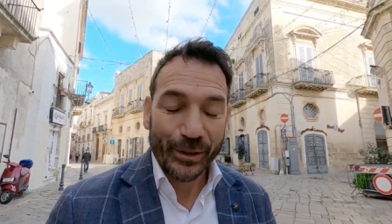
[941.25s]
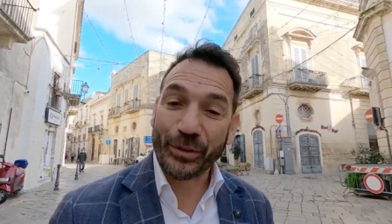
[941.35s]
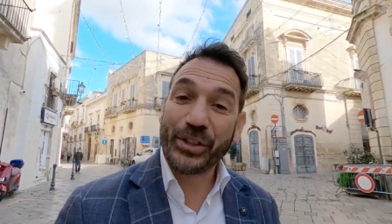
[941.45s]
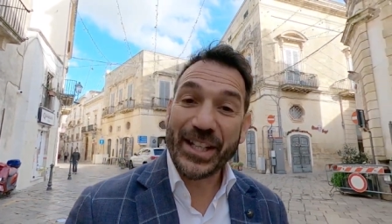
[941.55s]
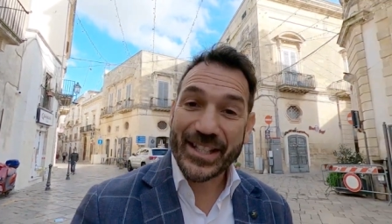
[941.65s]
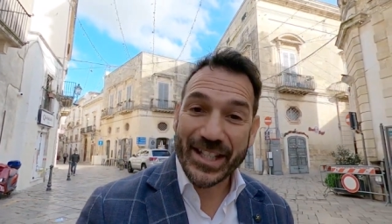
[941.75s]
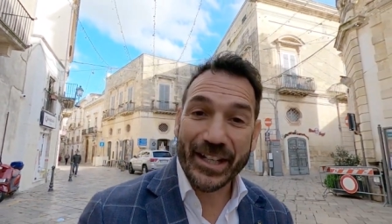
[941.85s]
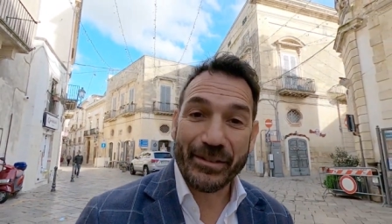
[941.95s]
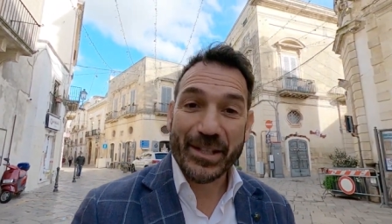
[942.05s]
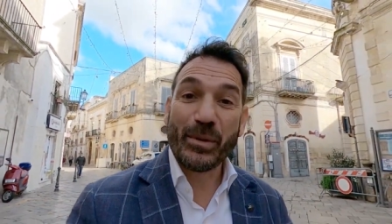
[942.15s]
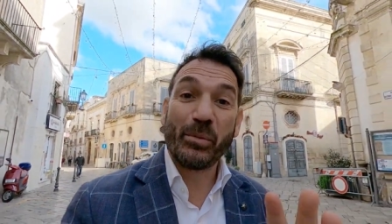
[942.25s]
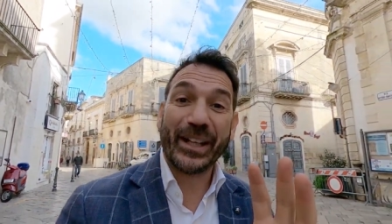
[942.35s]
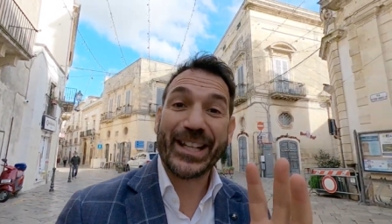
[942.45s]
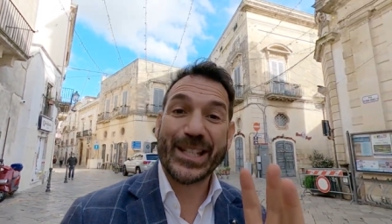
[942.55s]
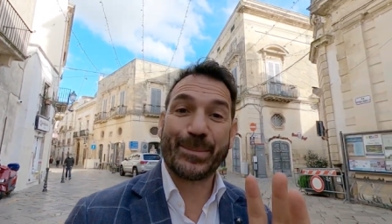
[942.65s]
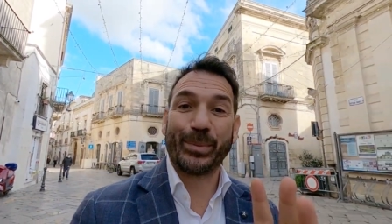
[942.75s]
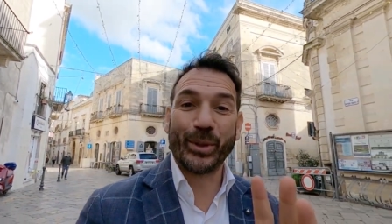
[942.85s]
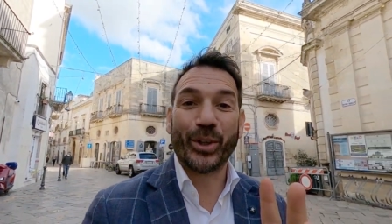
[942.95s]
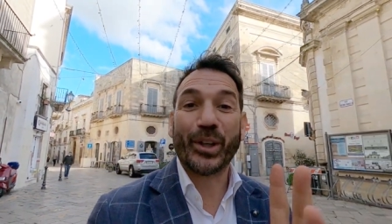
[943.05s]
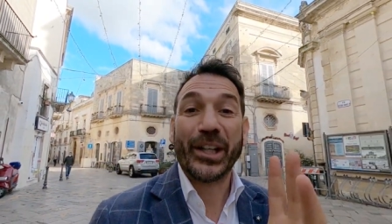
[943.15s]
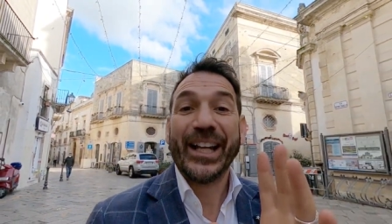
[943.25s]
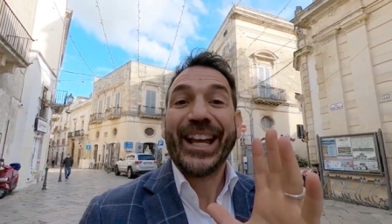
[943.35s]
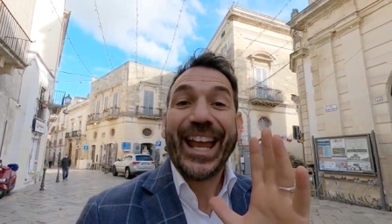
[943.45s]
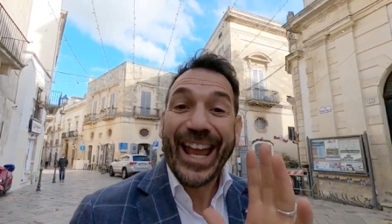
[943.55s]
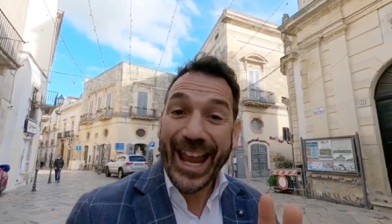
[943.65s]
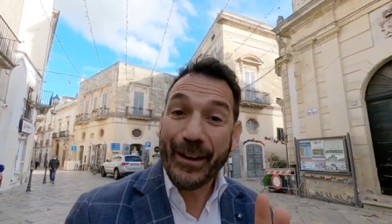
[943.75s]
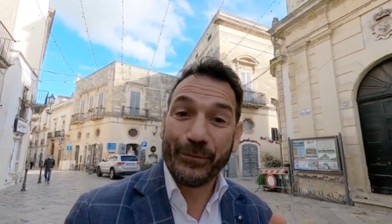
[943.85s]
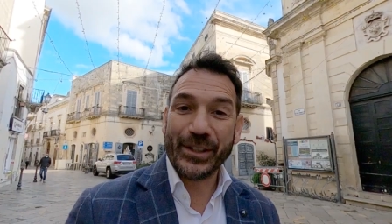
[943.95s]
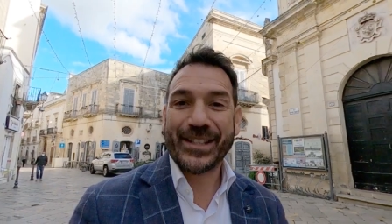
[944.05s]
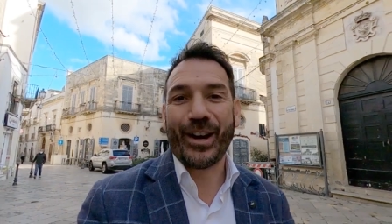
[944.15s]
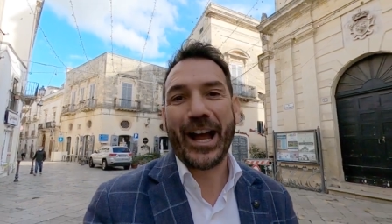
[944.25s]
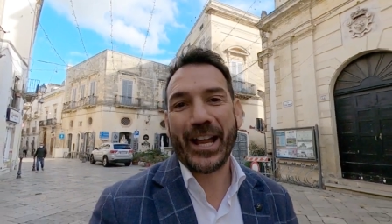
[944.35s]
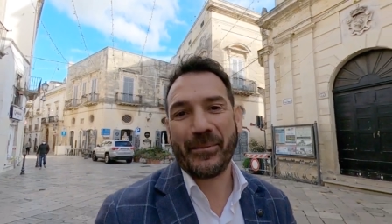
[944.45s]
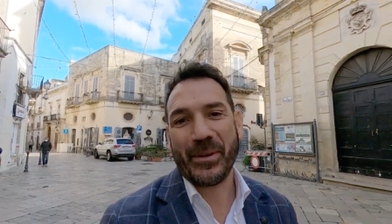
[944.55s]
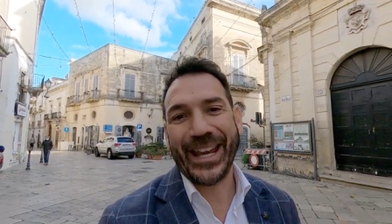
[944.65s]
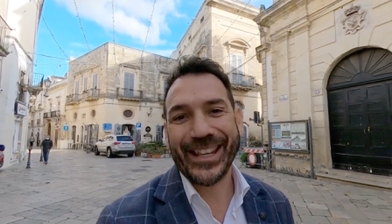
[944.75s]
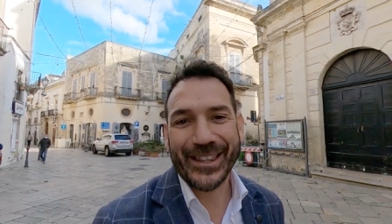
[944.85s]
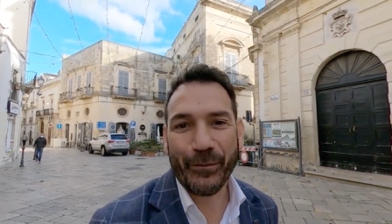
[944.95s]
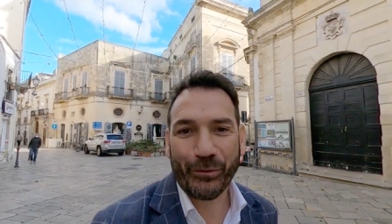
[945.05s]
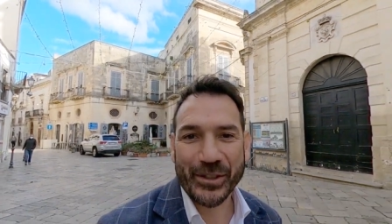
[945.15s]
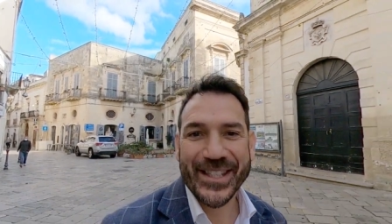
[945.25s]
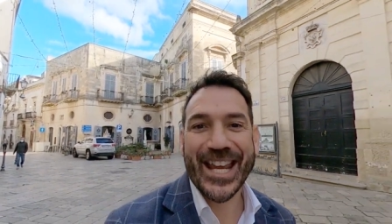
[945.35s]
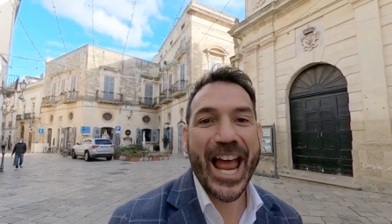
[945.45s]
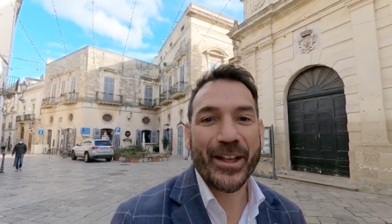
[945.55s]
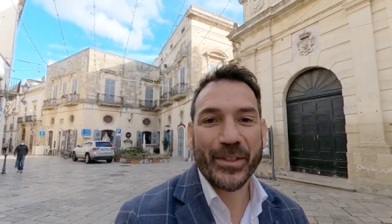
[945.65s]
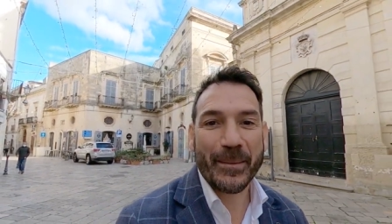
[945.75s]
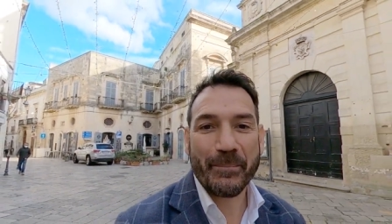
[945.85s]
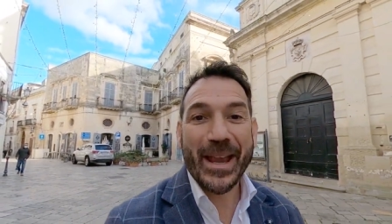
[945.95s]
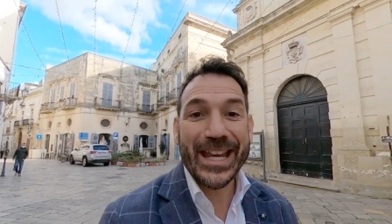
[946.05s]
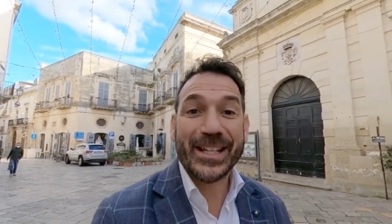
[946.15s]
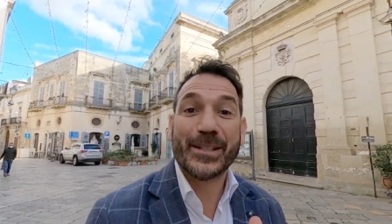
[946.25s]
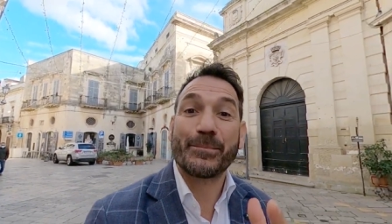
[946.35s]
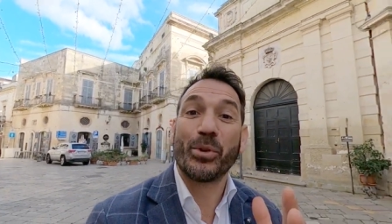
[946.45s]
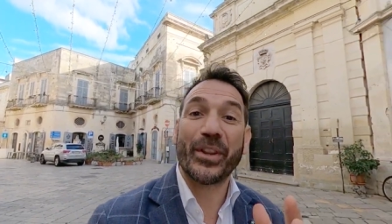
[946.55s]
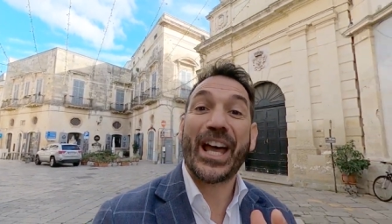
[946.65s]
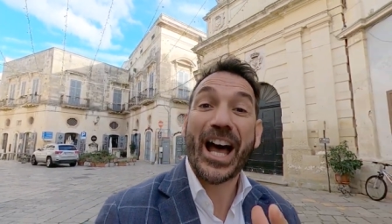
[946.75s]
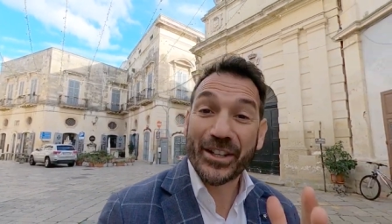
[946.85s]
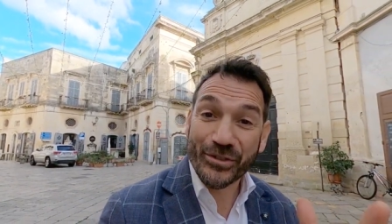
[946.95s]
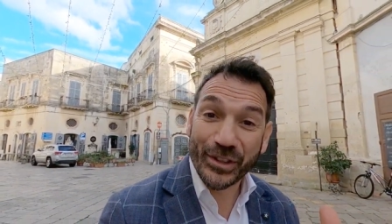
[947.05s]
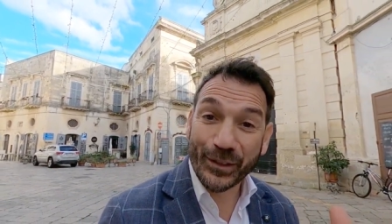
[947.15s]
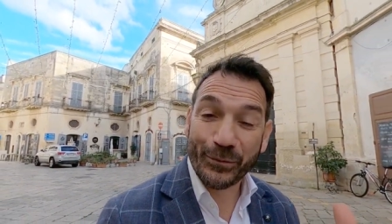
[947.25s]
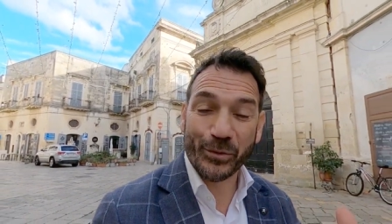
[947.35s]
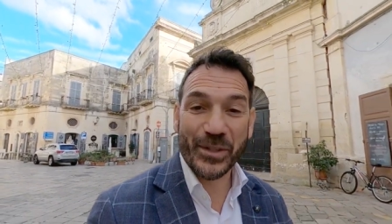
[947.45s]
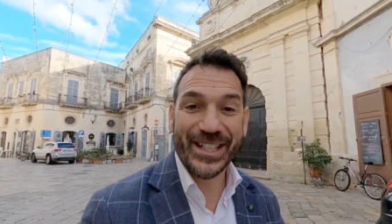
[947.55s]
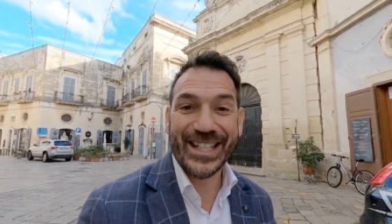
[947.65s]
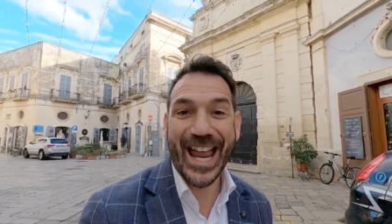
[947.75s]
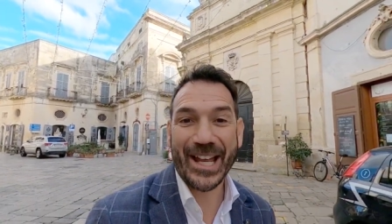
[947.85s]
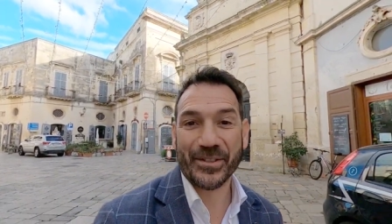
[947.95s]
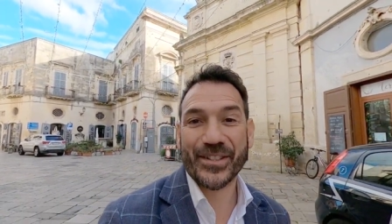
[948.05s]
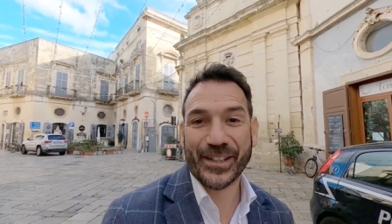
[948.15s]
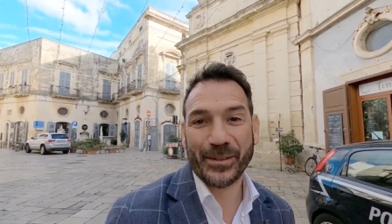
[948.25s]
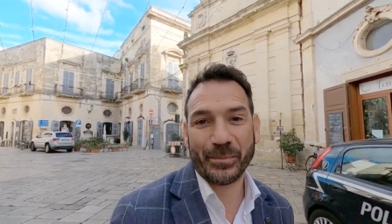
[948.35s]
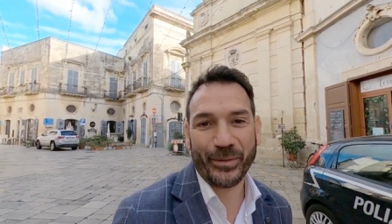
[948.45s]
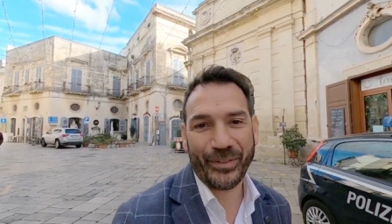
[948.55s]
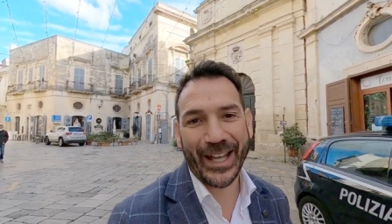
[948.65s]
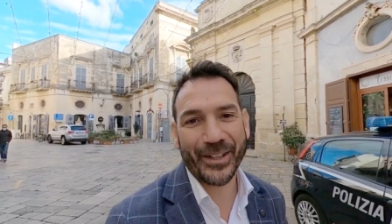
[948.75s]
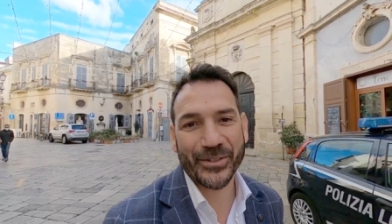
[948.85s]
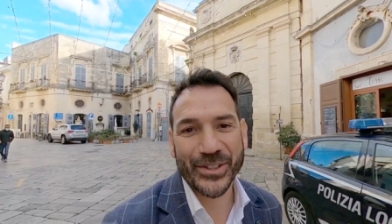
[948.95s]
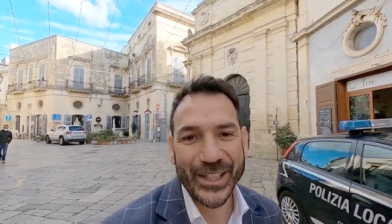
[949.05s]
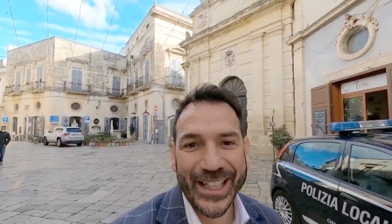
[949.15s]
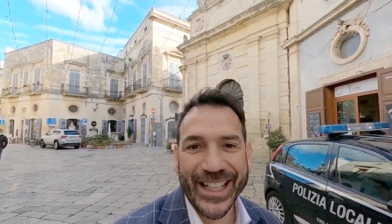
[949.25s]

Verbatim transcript: Through this series, we will explore every time a different town that makes more than 140 towns that can be found